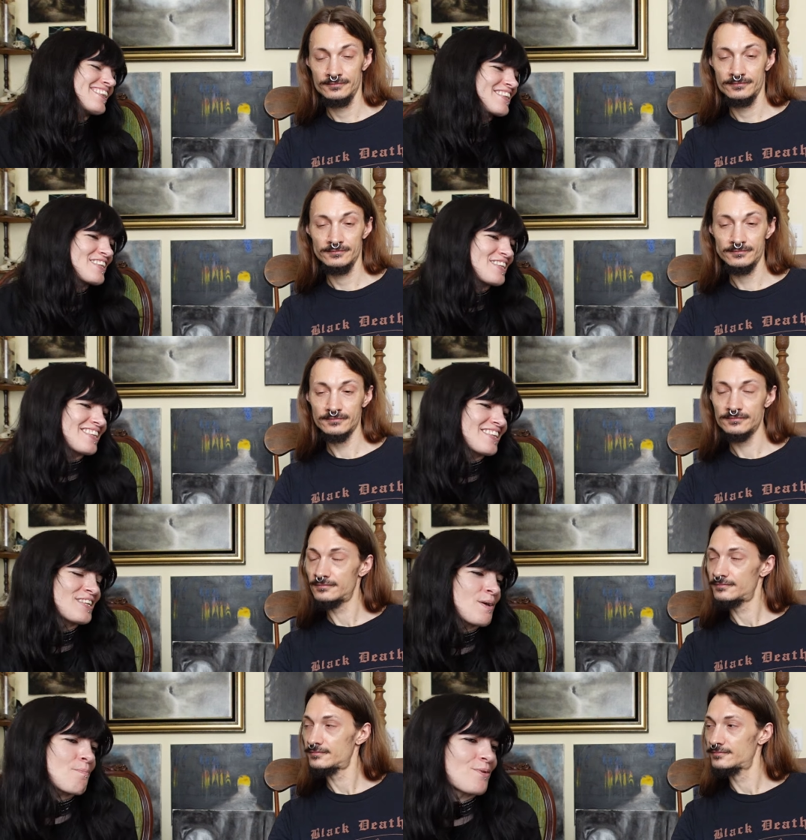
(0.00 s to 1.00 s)
Speaker 1: the the
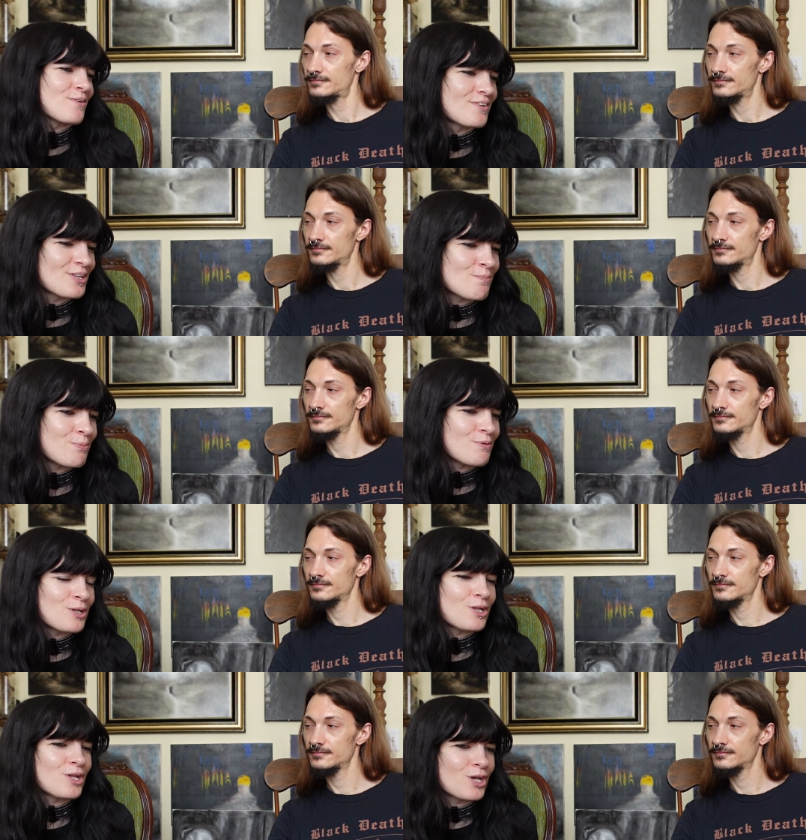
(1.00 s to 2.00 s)
yepper yep
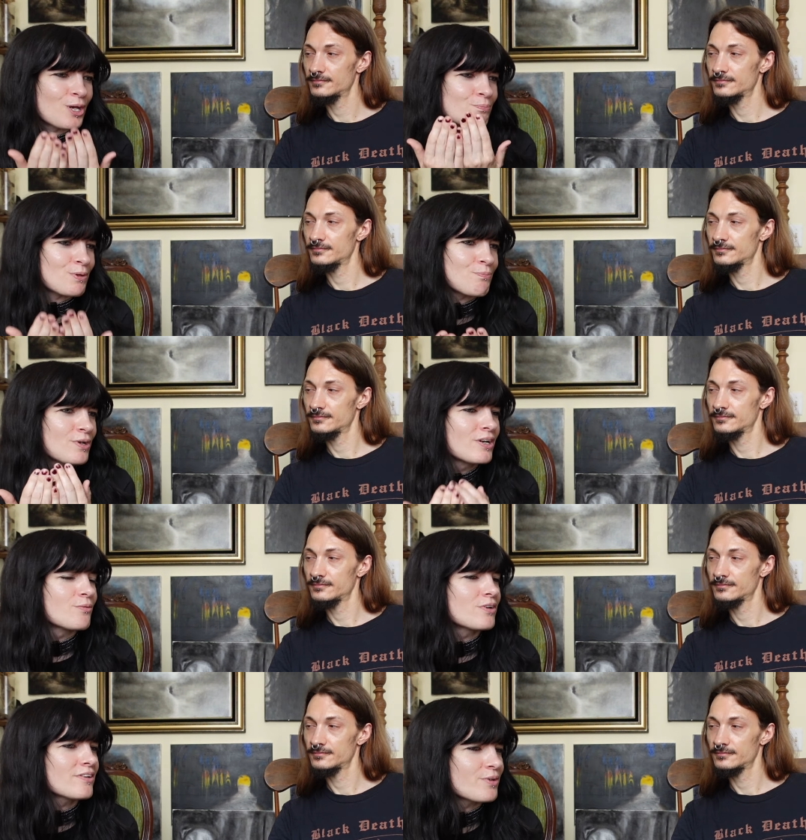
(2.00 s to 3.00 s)
yep
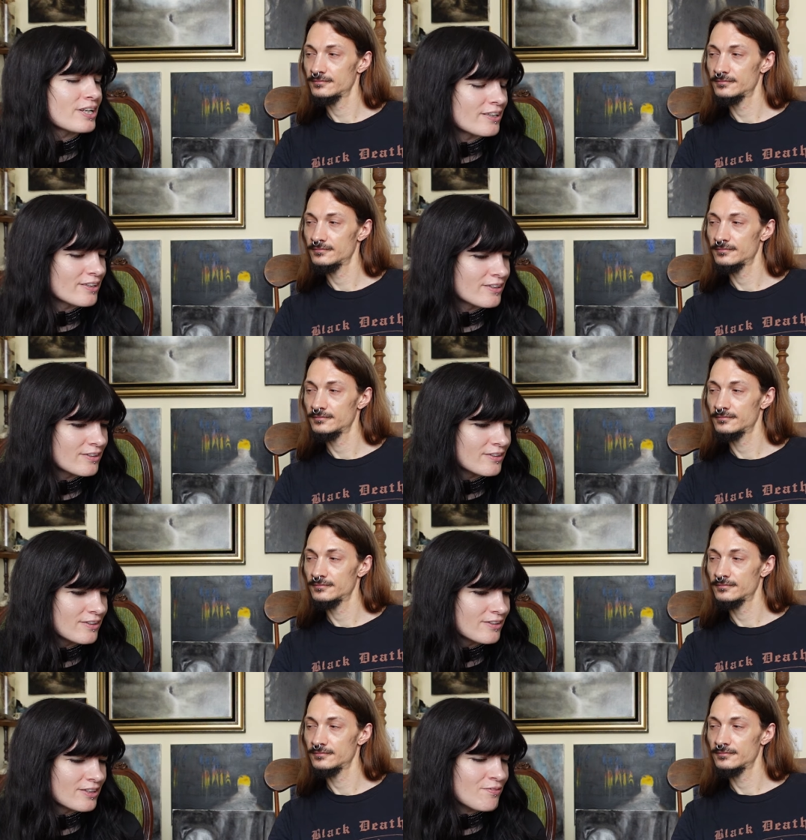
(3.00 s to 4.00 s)
yep. Wait,
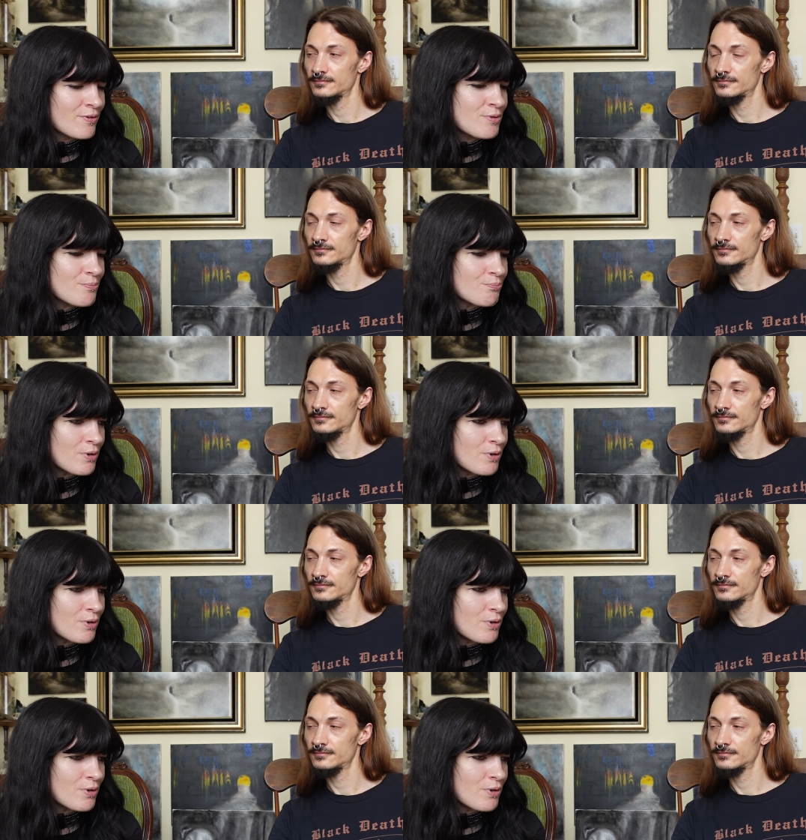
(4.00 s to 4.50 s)
is that from the